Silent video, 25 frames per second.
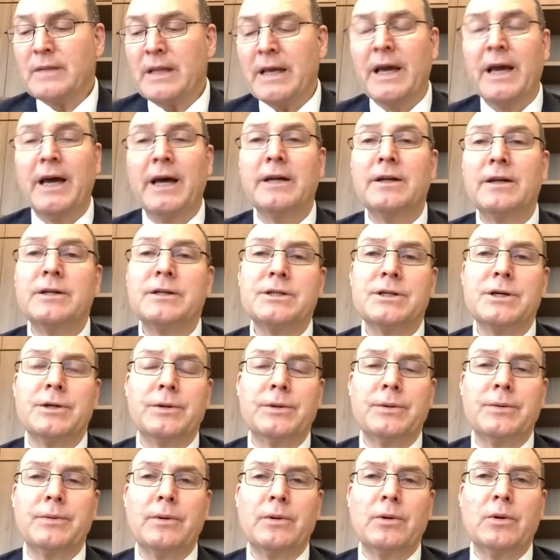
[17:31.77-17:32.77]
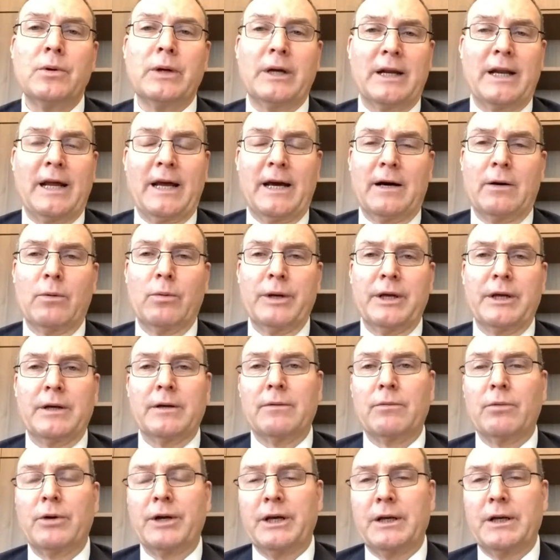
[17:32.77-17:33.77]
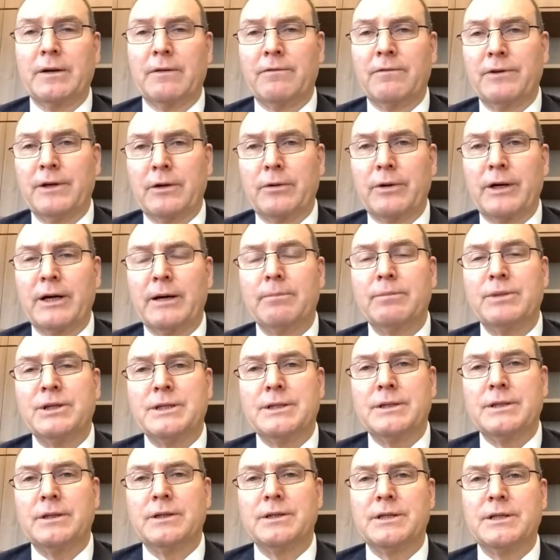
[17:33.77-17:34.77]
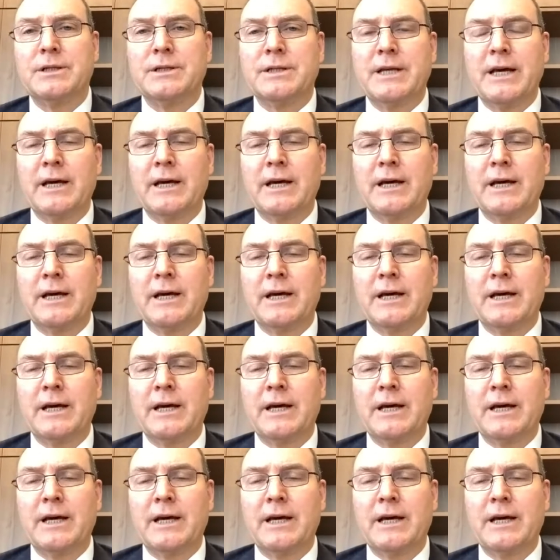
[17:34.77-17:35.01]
And to look at how we can reconfigure our businesses,